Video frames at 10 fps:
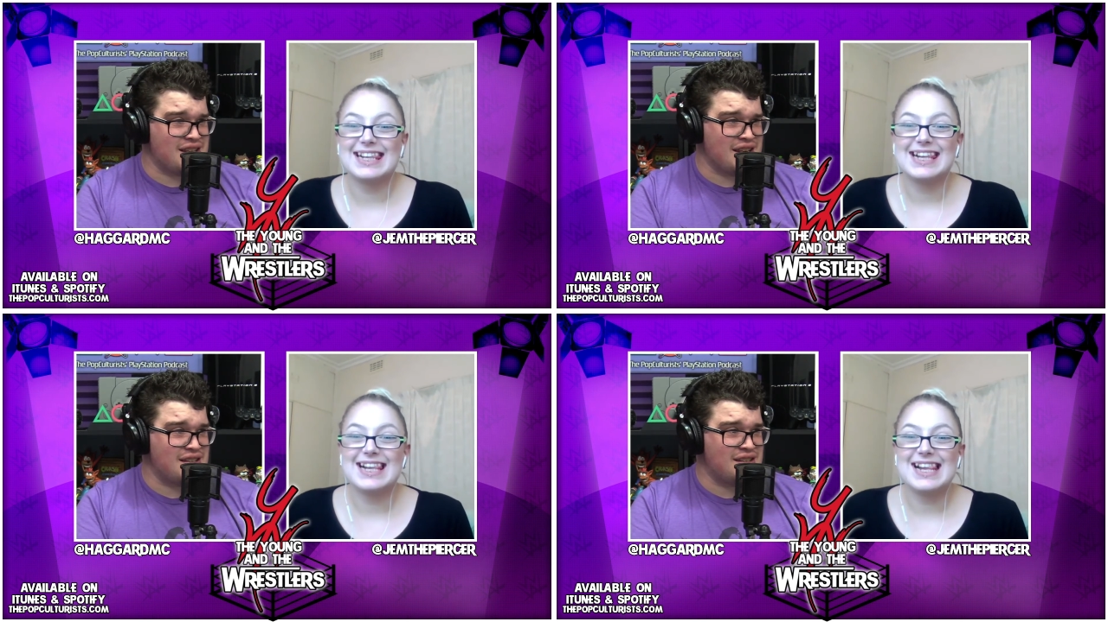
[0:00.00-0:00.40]

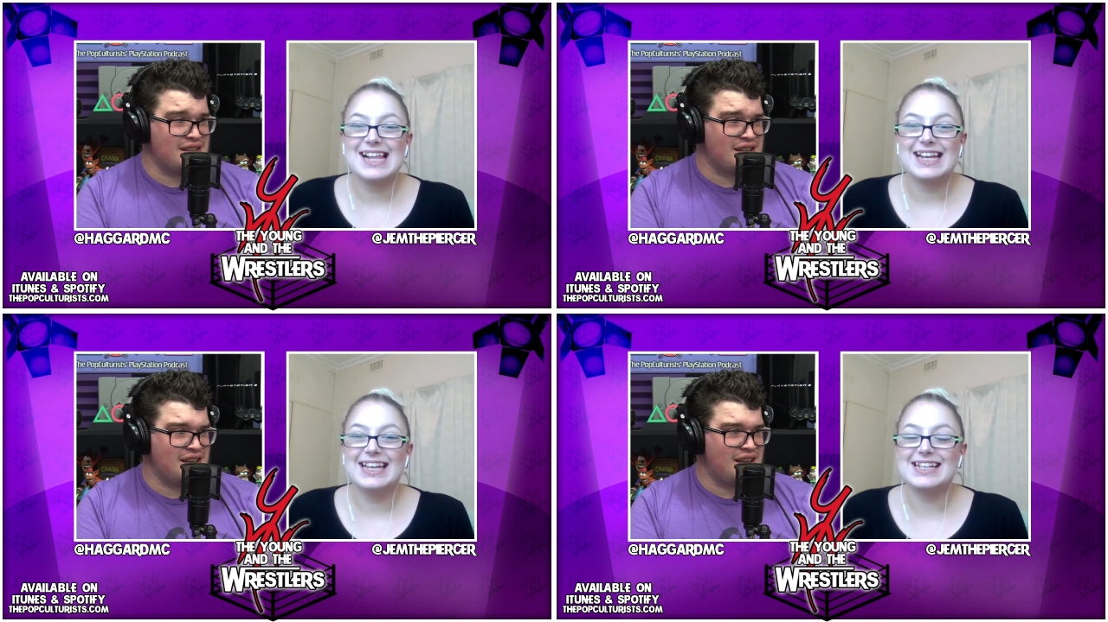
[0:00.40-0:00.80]
Speaker 1: this.
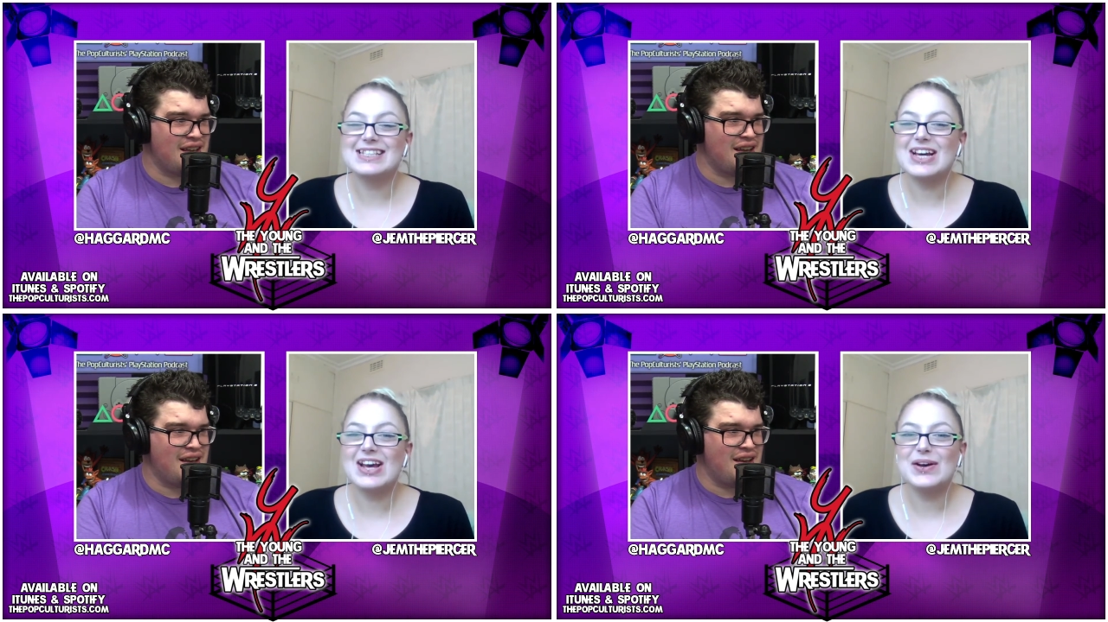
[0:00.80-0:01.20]

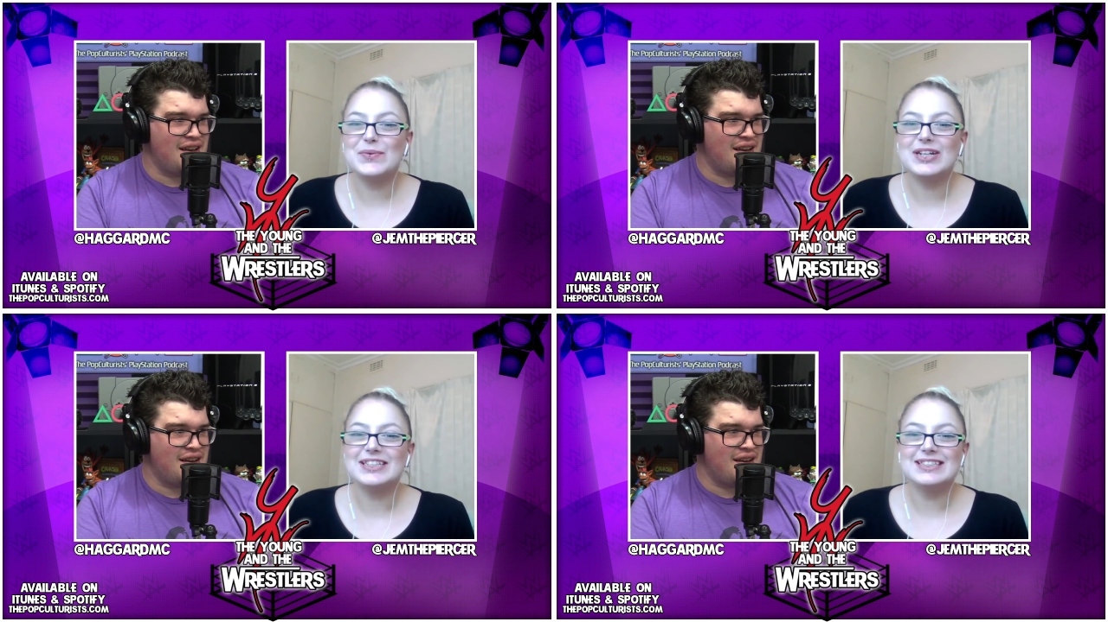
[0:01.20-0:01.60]
Yeah, Scott
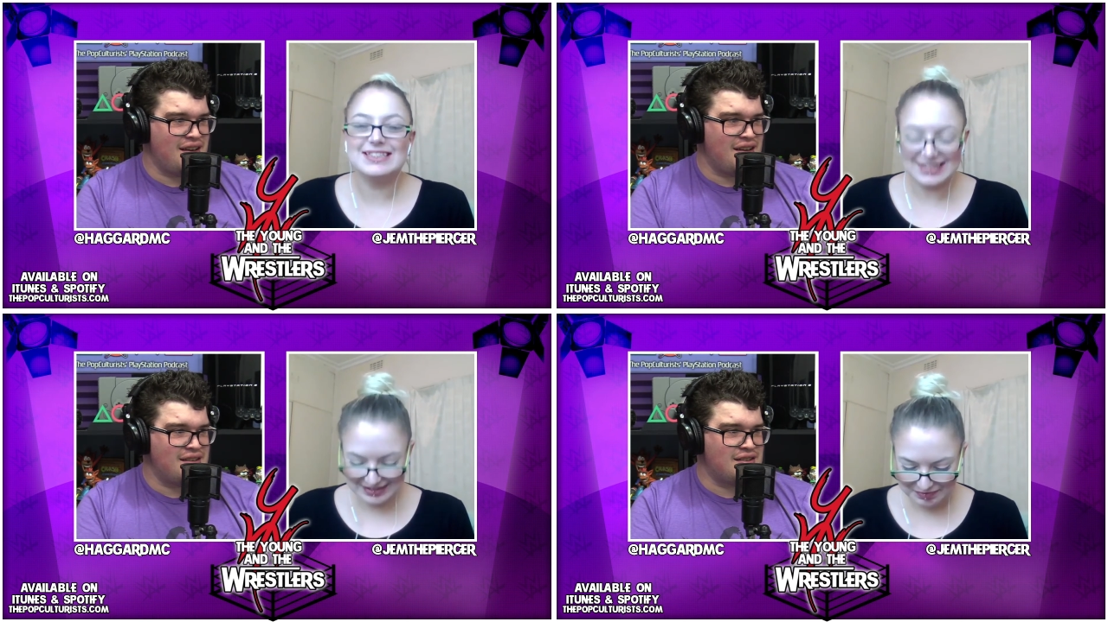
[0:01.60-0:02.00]
Howard.
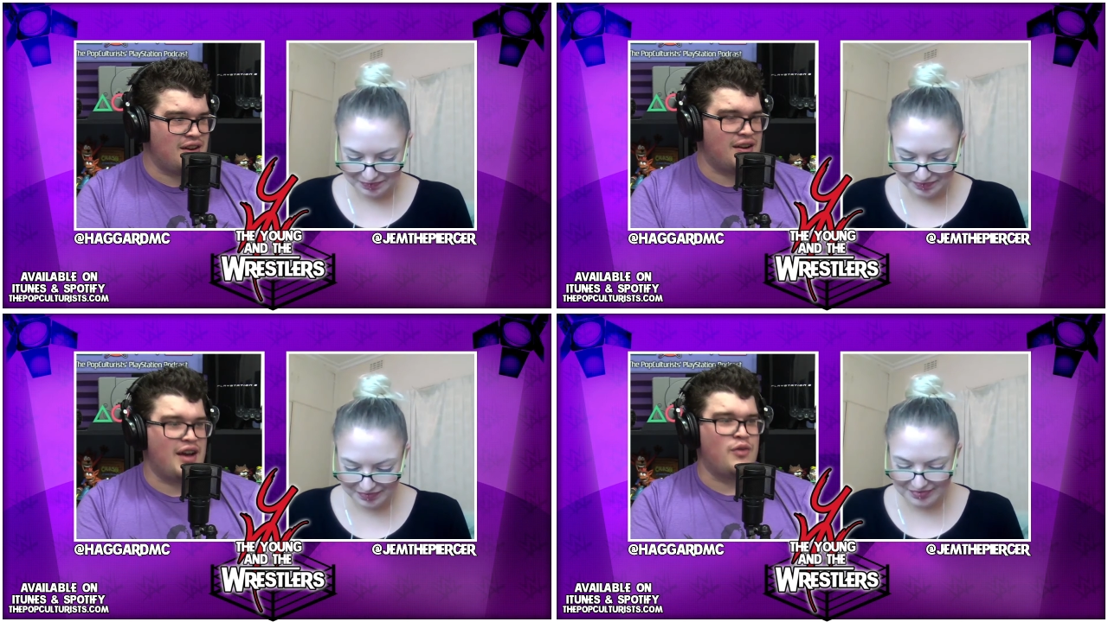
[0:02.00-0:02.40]

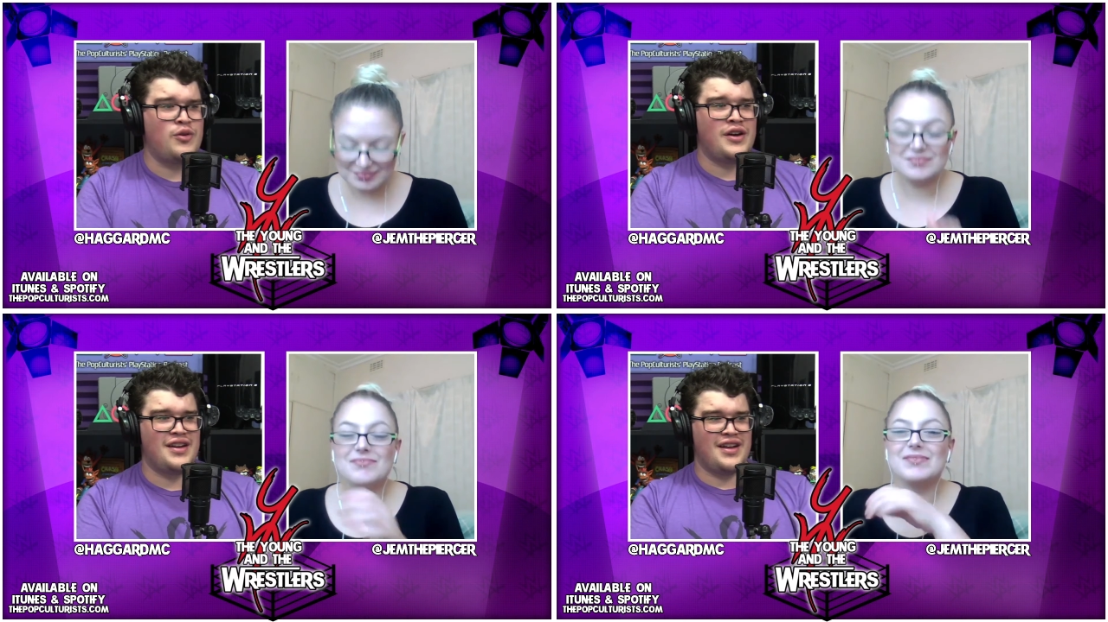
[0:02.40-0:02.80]
Speaker 2: Scott
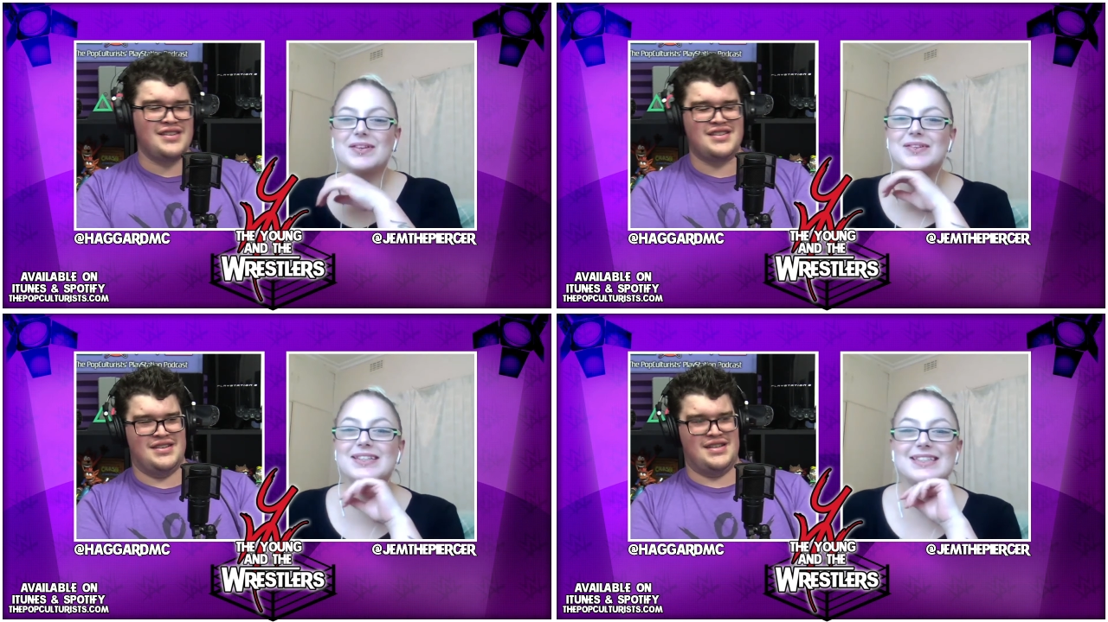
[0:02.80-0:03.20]
Howard. I
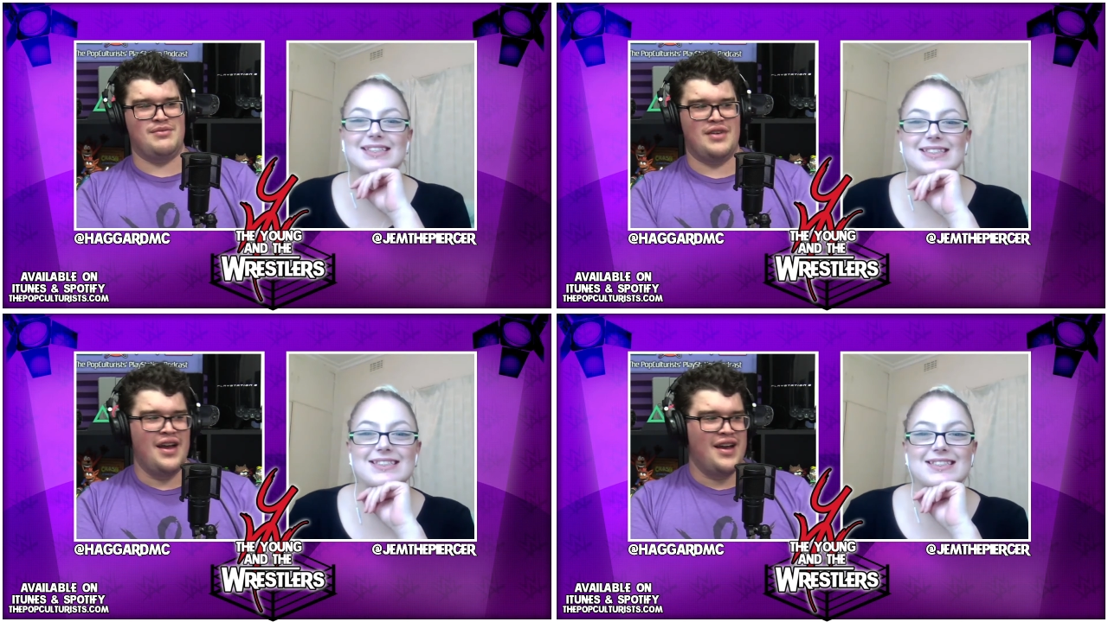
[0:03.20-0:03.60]
just
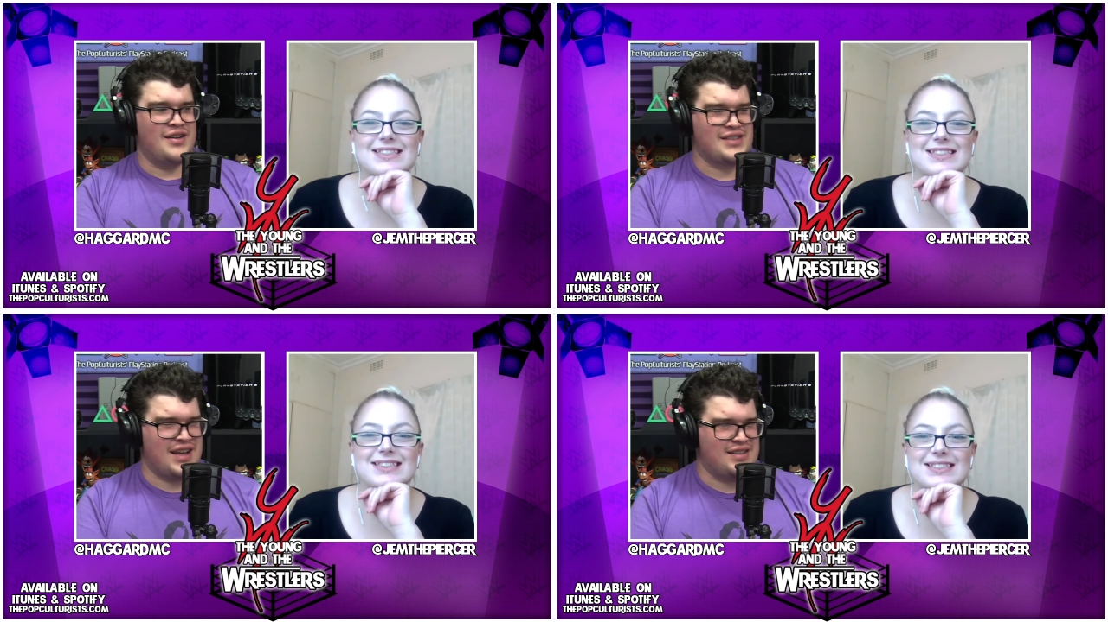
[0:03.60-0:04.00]
I
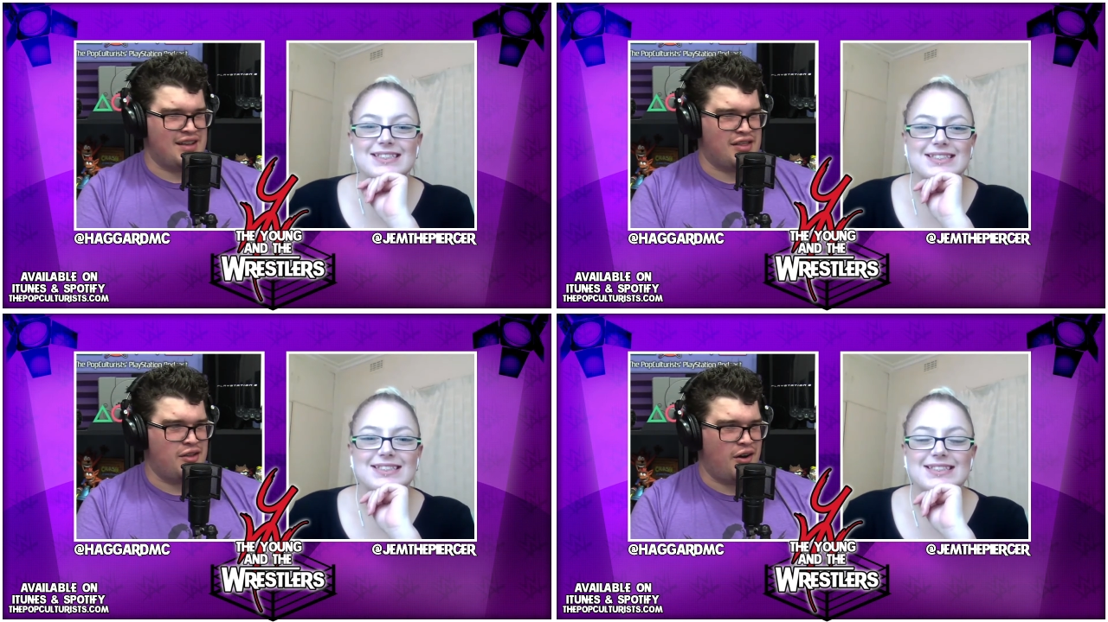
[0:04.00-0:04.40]
was like, is
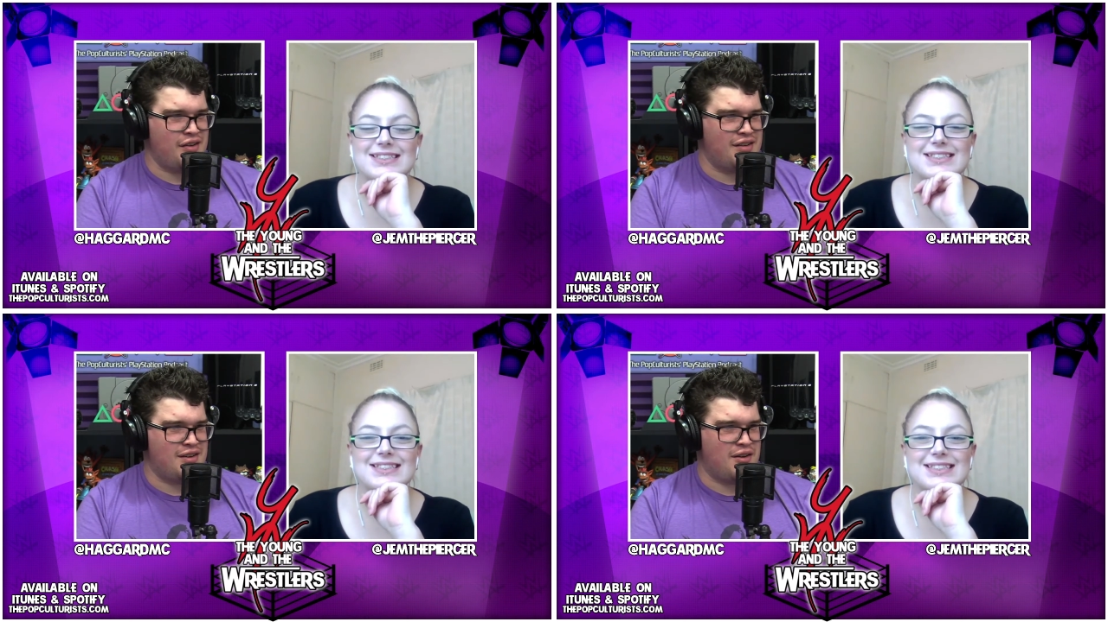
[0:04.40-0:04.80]
that
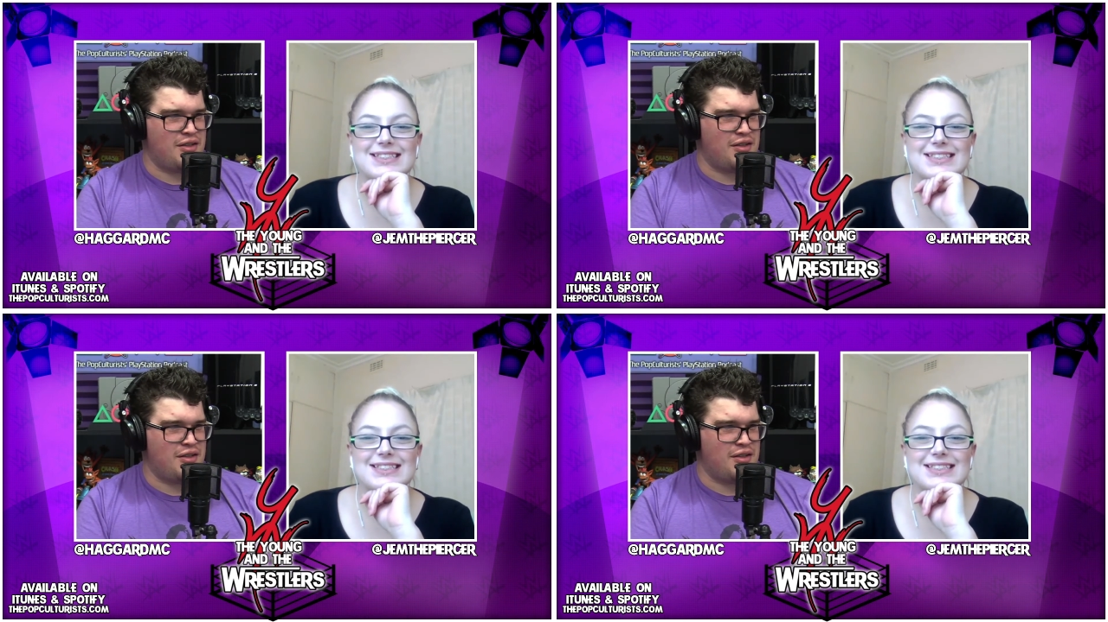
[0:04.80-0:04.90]
thought? Is there a